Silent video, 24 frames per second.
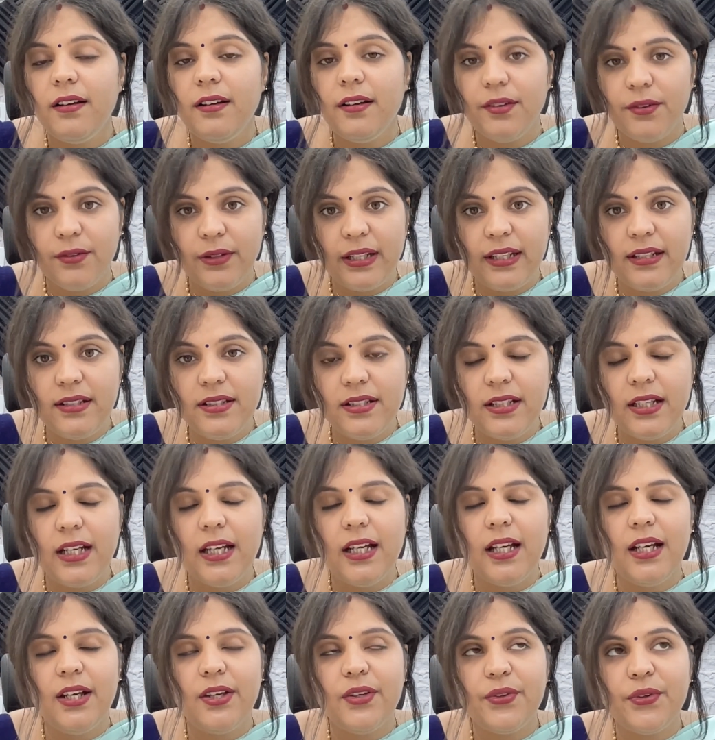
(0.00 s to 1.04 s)
right?
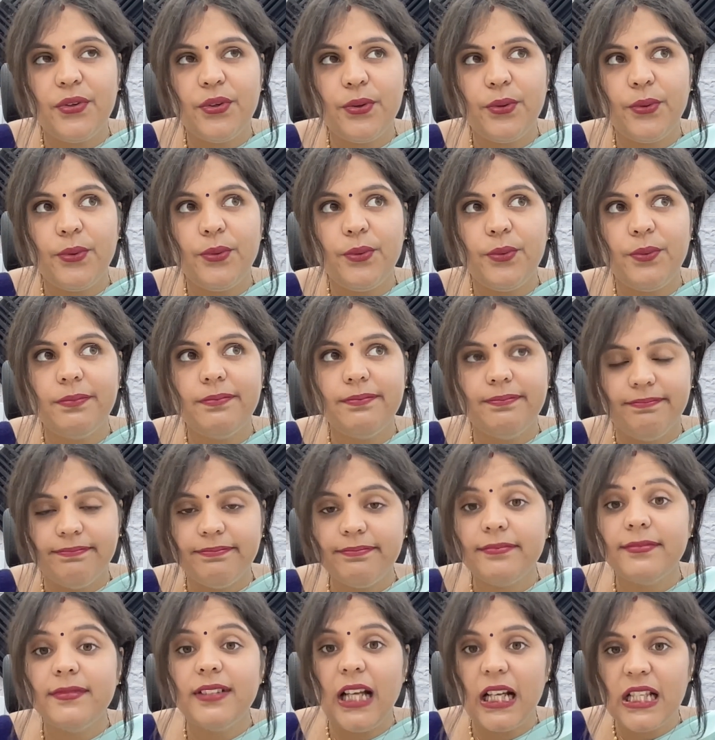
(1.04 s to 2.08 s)
So
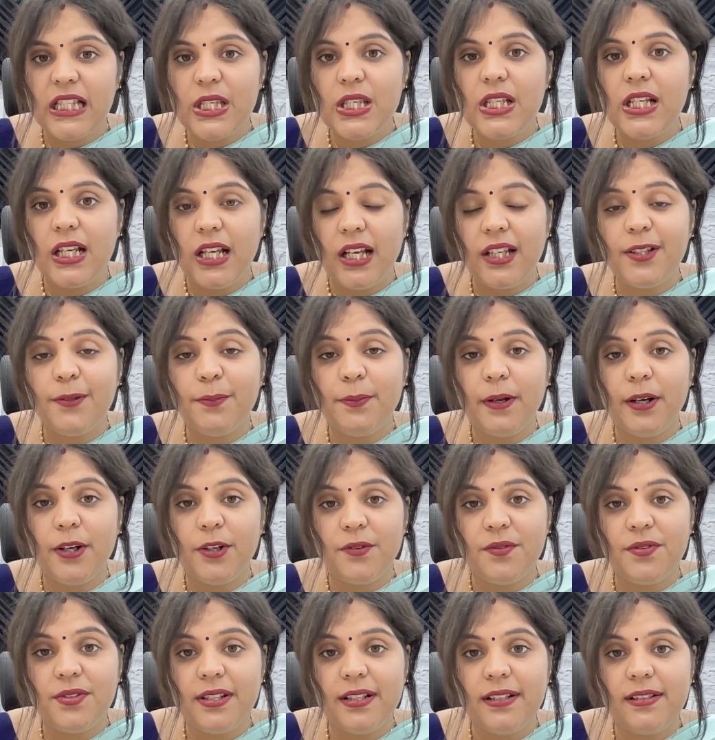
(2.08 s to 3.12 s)
that's another part
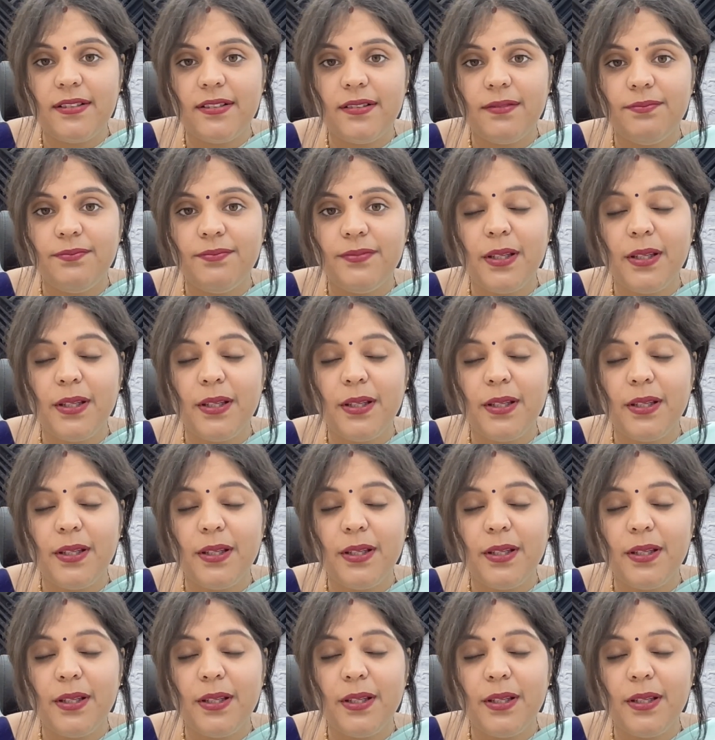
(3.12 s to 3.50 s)
of CELTA.